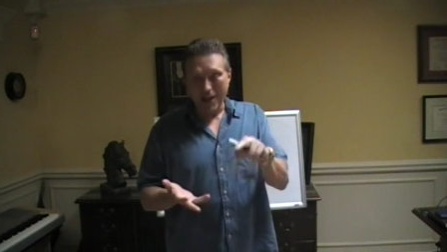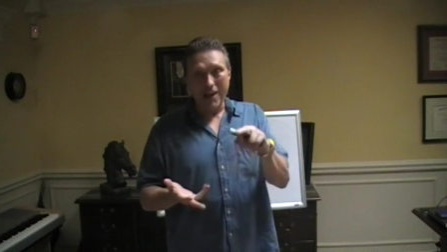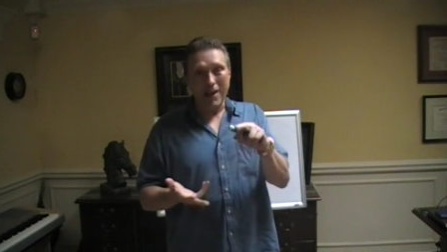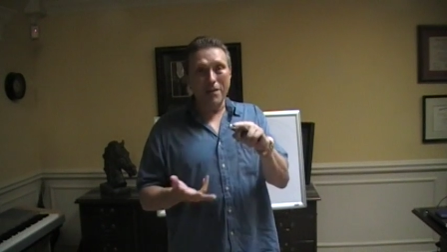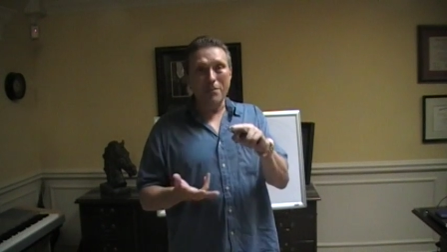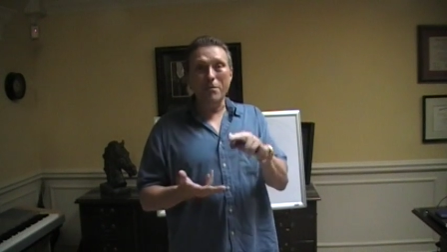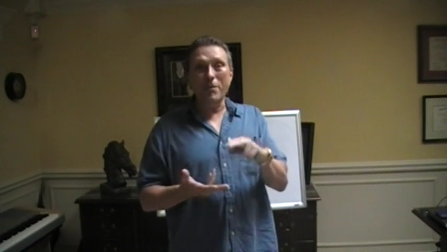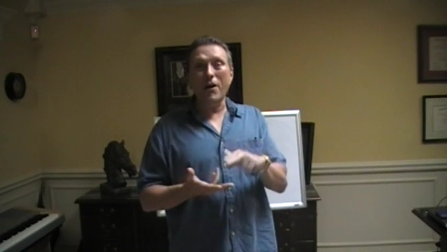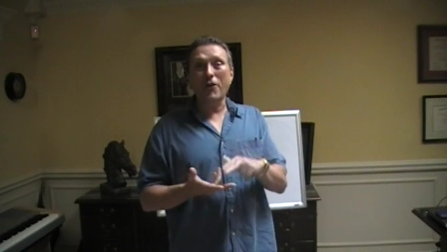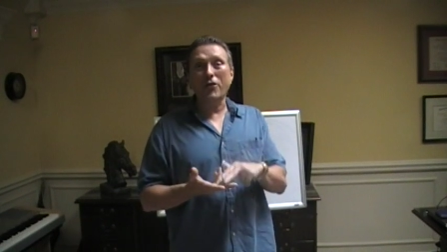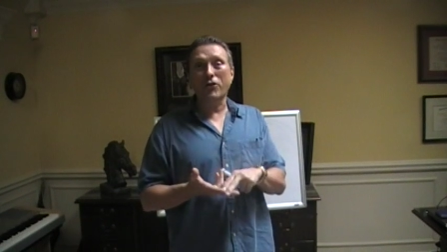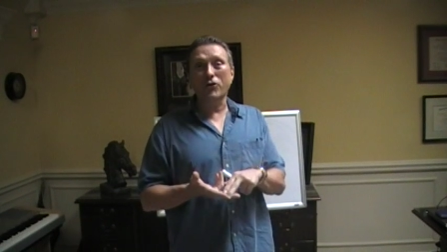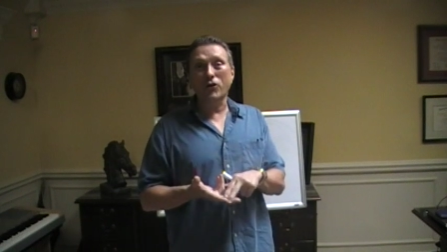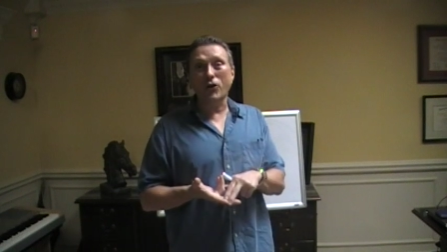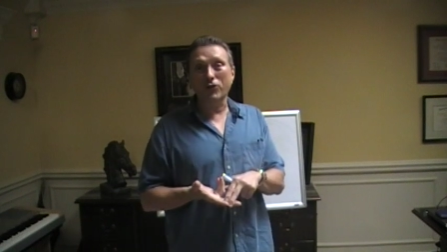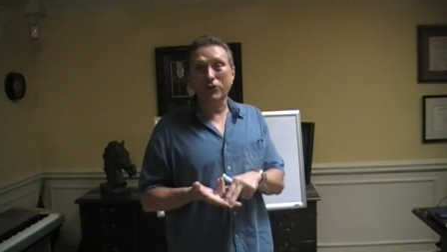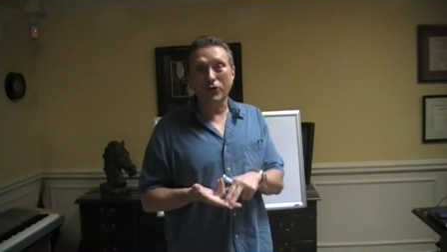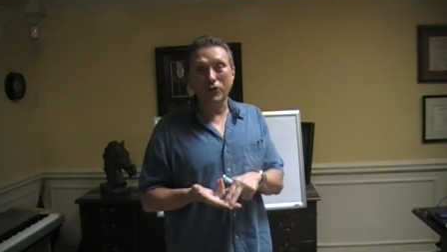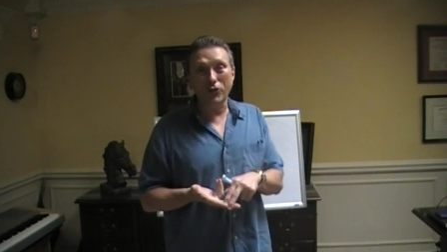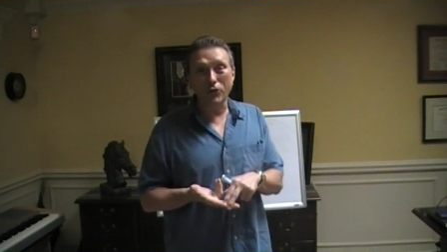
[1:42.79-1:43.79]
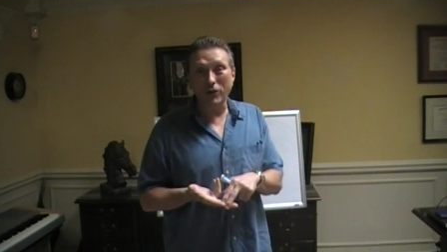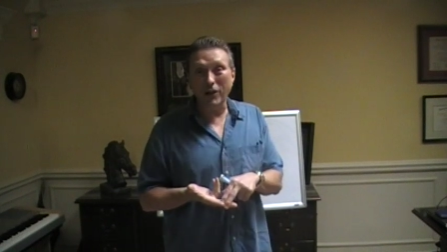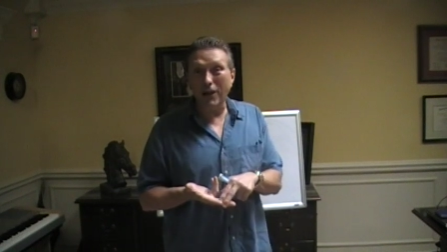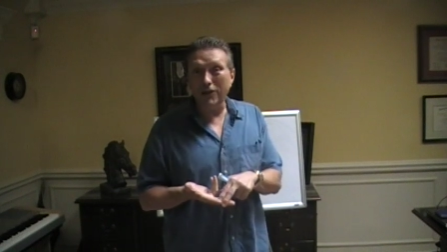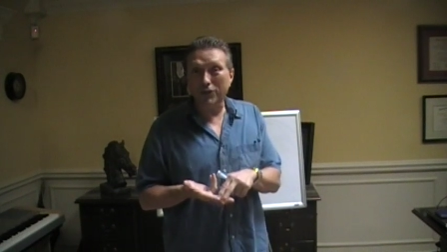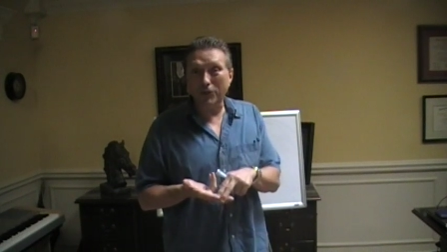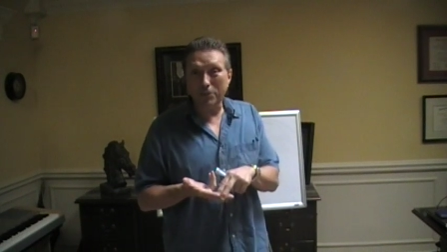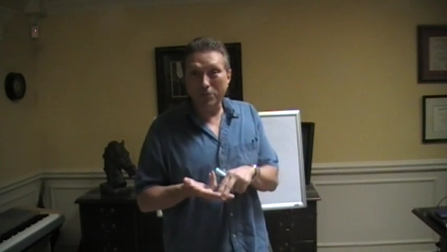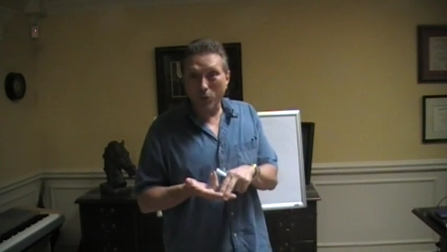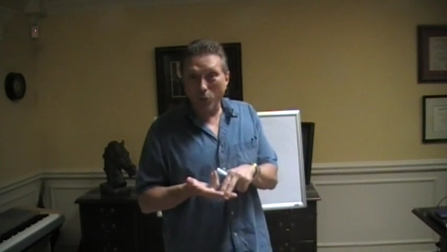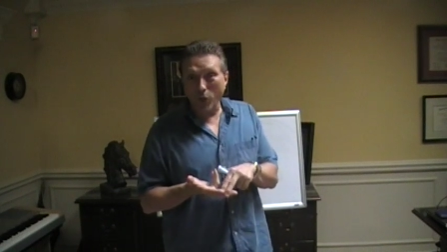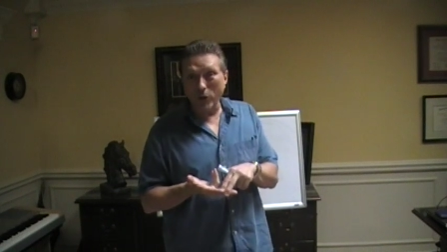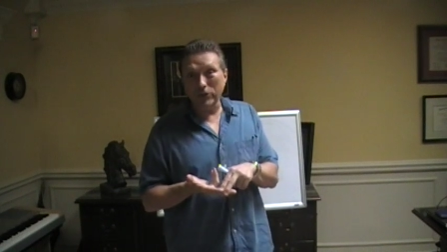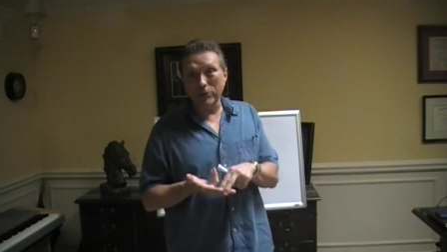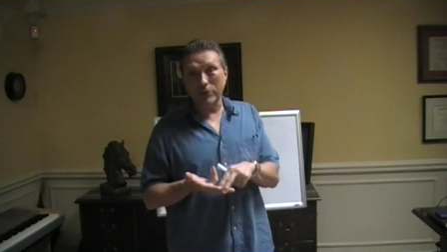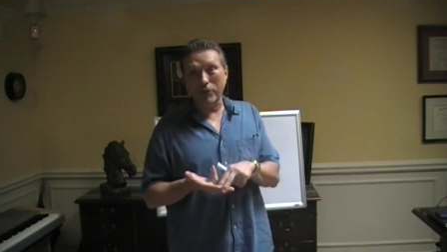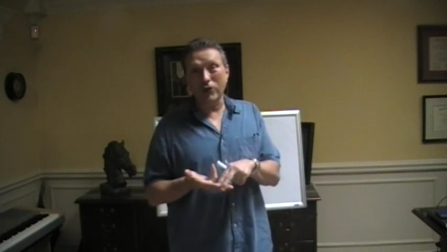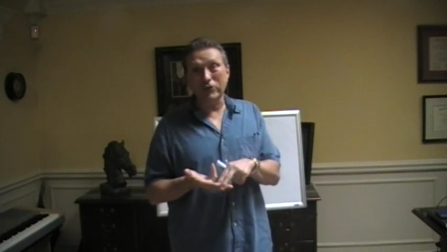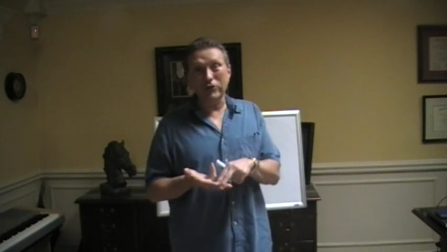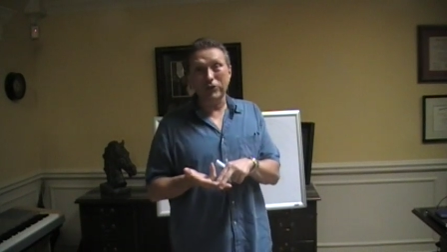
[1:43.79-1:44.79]
And methanol is a neurological
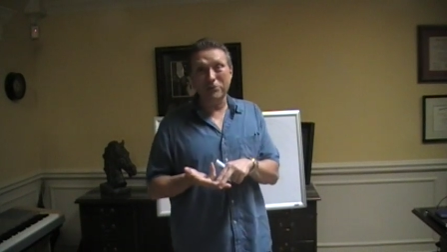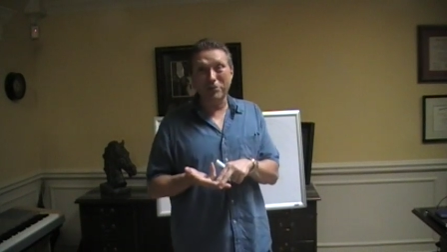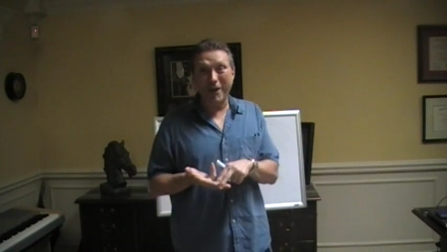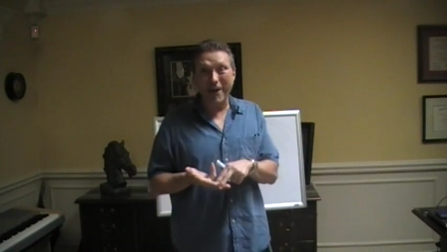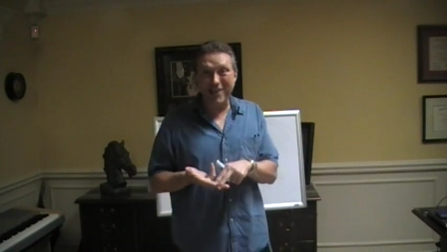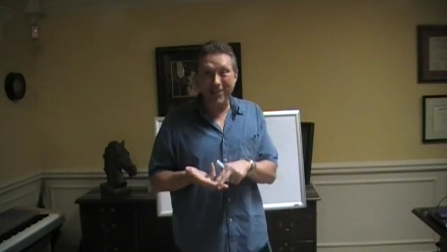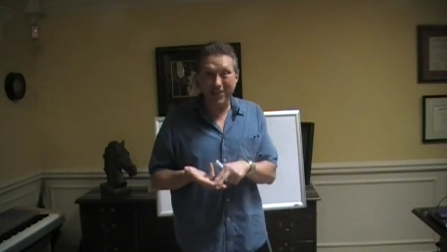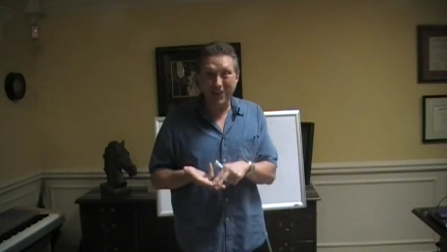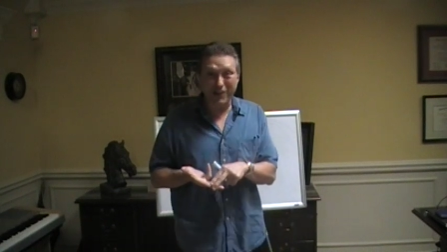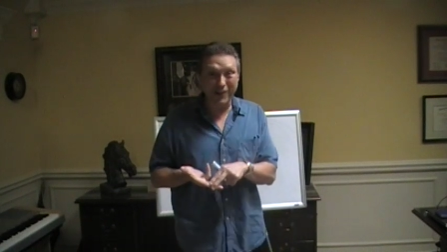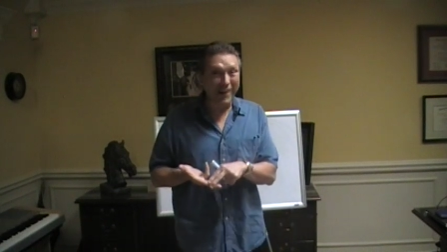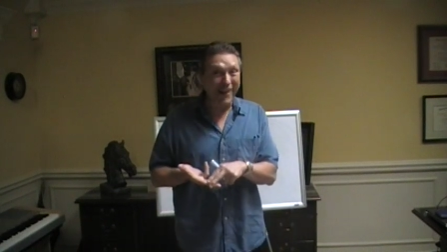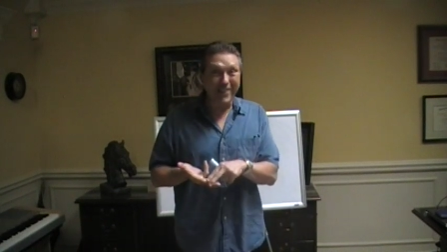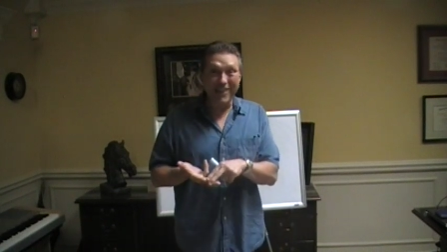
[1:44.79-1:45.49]
poison because it's paint thinner